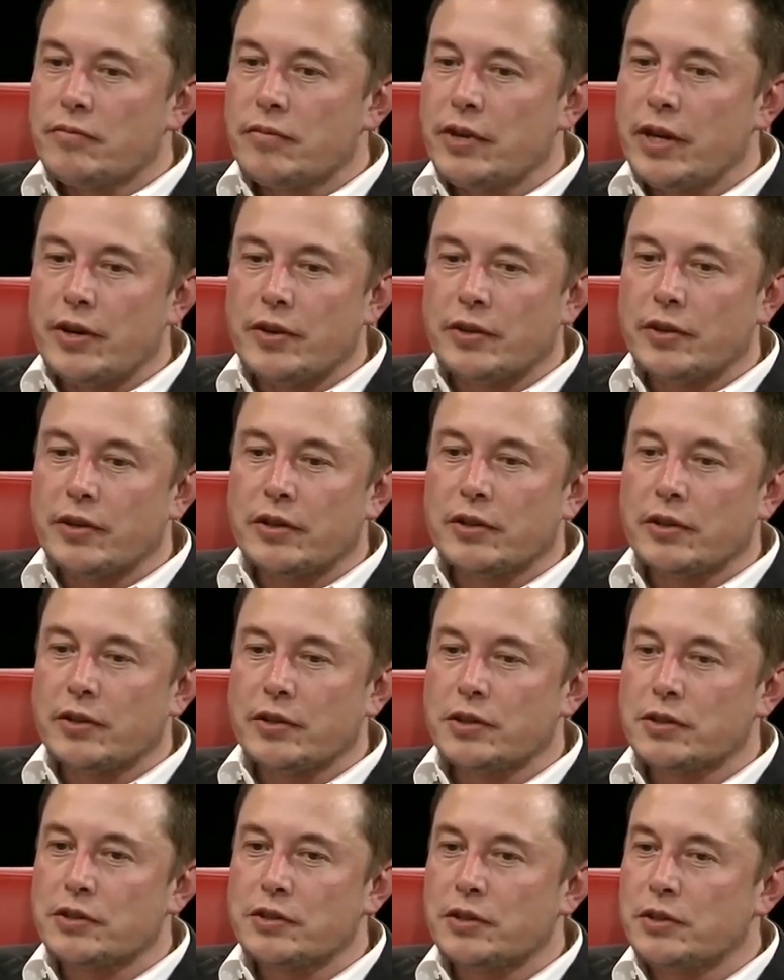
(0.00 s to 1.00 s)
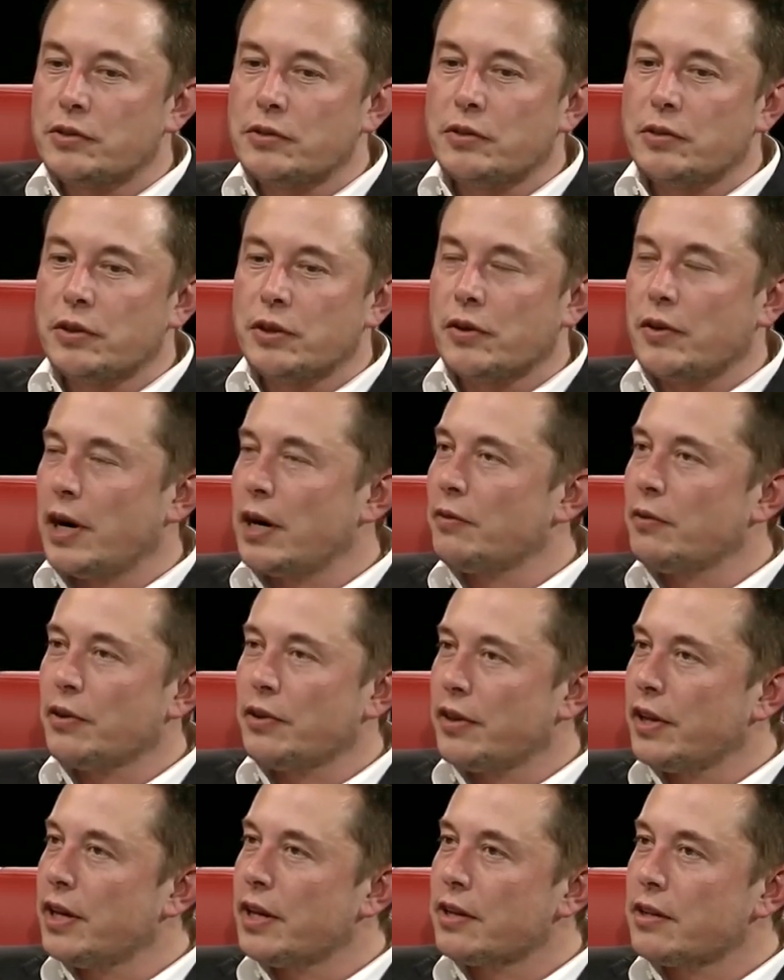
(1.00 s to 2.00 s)
you know, you just do incredible
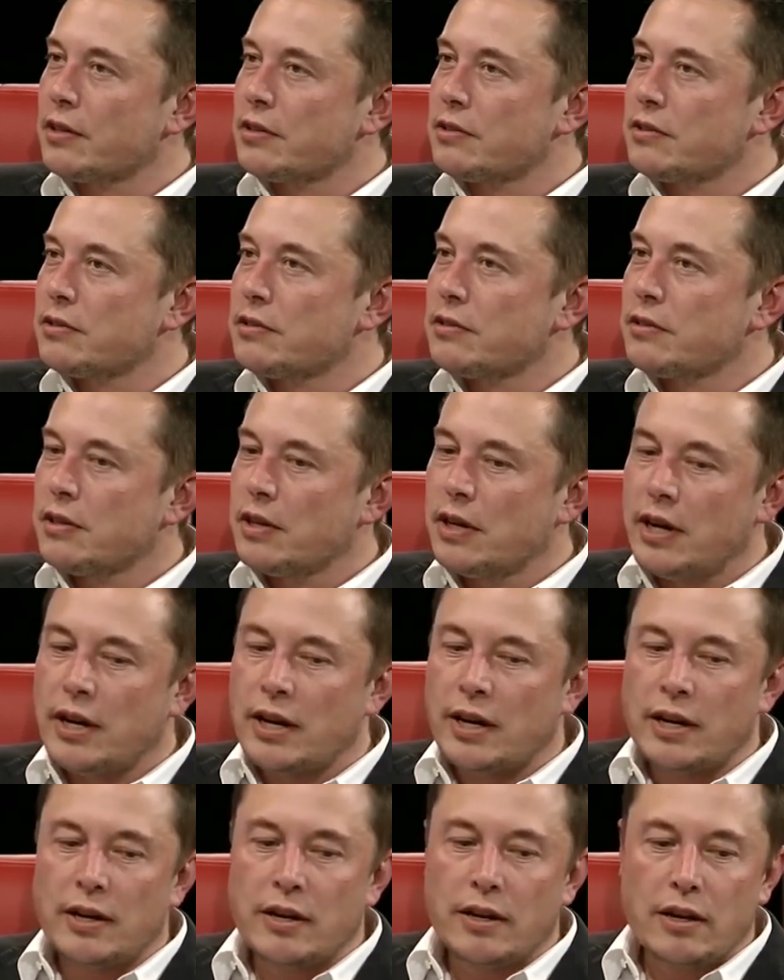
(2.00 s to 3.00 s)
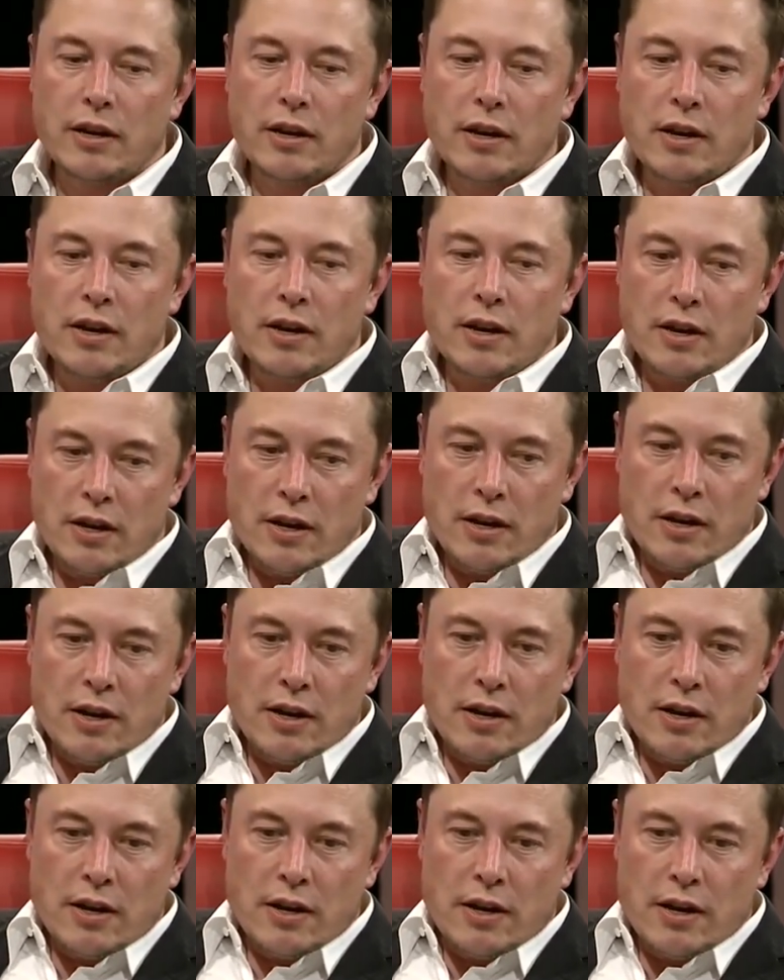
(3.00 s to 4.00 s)
things. And,
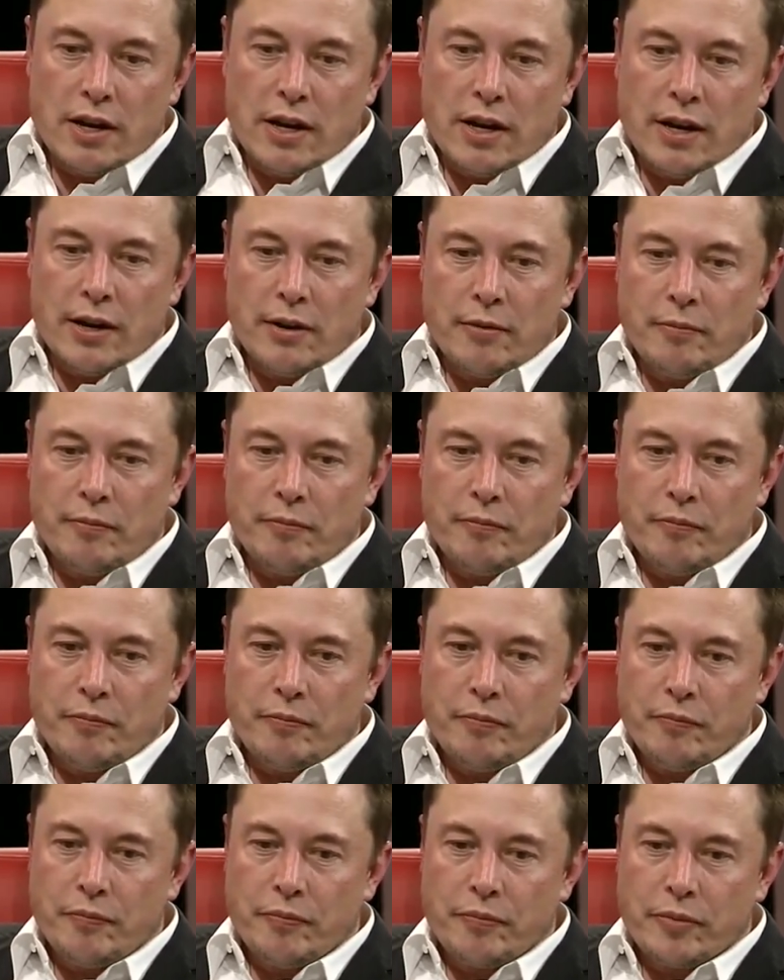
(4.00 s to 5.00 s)
um,